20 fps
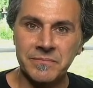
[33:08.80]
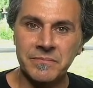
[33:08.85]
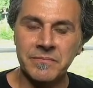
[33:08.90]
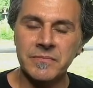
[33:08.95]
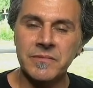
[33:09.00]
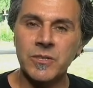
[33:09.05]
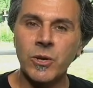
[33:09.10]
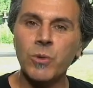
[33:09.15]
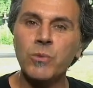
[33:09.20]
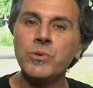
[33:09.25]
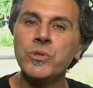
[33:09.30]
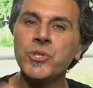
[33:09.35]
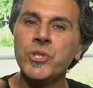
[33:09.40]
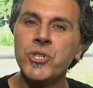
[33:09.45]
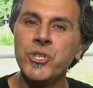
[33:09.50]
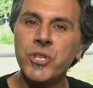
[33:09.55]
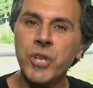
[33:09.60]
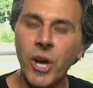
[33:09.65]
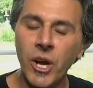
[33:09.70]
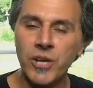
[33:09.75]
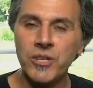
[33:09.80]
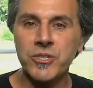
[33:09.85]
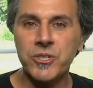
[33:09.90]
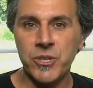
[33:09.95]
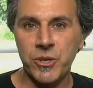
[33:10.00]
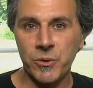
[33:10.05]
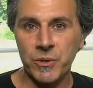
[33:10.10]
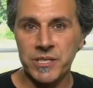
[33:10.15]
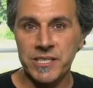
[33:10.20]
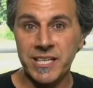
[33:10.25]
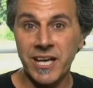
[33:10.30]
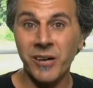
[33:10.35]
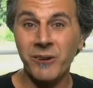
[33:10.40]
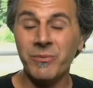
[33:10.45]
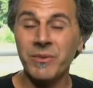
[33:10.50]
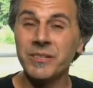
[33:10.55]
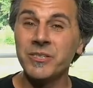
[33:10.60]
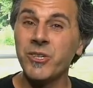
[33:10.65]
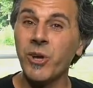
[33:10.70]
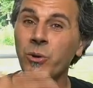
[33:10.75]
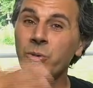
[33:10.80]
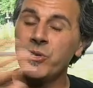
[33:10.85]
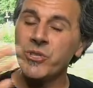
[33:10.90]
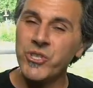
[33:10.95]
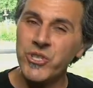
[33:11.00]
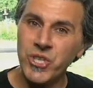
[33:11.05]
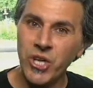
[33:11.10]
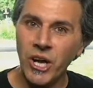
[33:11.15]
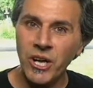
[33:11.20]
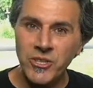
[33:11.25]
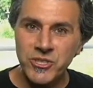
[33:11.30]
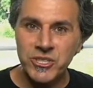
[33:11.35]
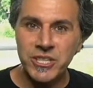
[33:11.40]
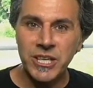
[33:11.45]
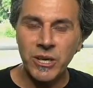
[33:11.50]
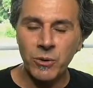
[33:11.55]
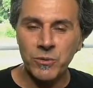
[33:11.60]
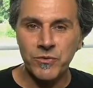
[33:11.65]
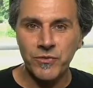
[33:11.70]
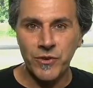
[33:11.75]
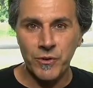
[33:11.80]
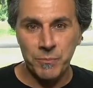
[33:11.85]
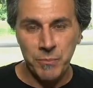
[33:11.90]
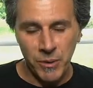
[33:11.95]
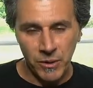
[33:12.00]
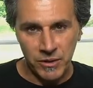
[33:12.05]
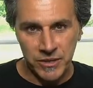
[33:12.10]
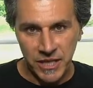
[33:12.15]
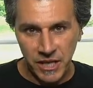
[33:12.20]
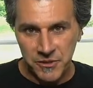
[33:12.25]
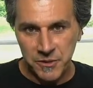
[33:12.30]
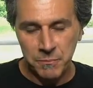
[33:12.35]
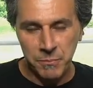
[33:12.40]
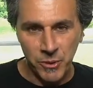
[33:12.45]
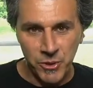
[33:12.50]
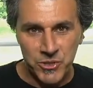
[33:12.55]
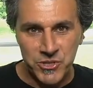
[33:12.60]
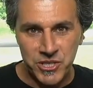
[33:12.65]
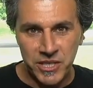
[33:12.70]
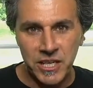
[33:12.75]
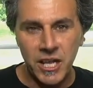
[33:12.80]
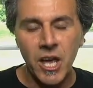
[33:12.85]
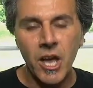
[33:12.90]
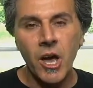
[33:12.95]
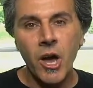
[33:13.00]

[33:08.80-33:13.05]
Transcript: Don't judge yourself and don't judge the other person